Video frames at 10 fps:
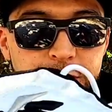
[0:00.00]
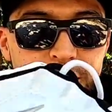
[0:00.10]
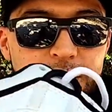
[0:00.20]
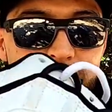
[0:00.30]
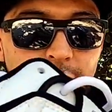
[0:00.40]

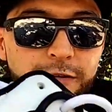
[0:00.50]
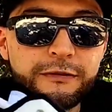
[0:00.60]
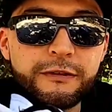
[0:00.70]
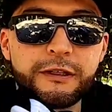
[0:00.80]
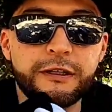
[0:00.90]
just
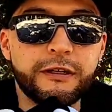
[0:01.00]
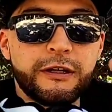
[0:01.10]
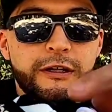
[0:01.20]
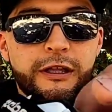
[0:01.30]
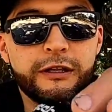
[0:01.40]
enough,
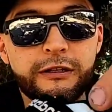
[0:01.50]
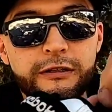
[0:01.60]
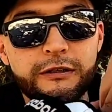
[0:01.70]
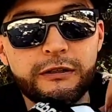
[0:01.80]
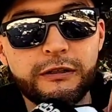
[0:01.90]
and not
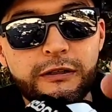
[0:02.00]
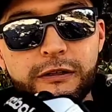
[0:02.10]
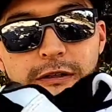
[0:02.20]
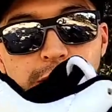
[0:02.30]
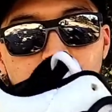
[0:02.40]

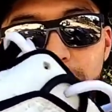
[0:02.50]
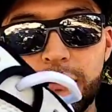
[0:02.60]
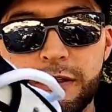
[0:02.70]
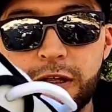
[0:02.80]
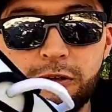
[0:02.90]

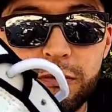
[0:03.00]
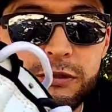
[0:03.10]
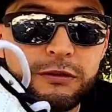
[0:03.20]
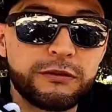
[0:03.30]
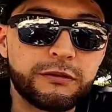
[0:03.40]
not
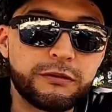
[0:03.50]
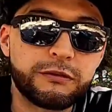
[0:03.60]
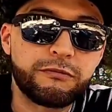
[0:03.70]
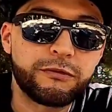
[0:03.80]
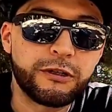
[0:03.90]

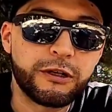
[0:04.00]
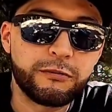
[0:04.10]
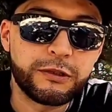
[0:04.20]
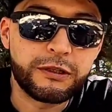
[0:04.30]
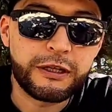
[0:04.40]

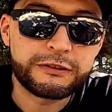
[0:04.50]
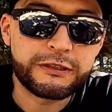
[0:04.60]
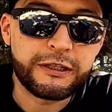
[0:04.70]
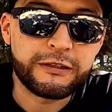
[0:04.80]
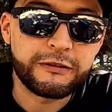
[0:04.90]
overdone with the
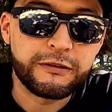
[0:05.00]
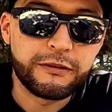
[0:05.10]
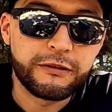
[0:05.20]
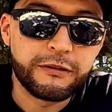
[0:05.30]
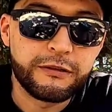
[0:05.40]
hexalite,
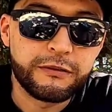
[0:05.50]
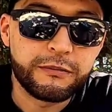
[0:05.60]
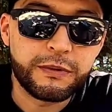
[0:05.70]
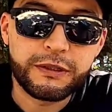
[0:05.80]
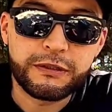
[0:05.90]

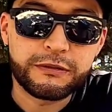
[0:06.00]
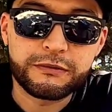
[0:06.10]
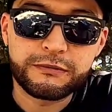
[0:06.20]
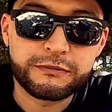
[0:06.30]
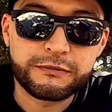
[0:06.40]
but
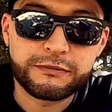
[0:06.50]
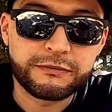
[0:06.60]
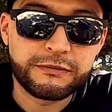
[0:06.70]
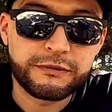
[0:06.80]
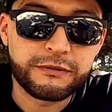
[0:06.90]

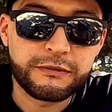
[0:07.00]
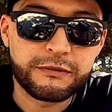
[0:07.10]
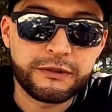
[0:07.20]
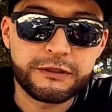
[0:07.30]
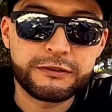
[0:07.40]

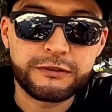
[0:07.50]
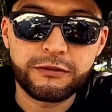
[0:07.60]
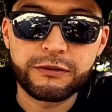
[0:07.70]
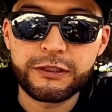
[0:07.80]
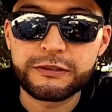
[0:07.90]
it's
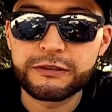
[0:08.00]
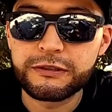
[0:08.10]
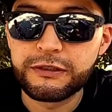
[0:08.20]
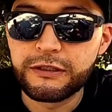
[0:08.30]
so nice.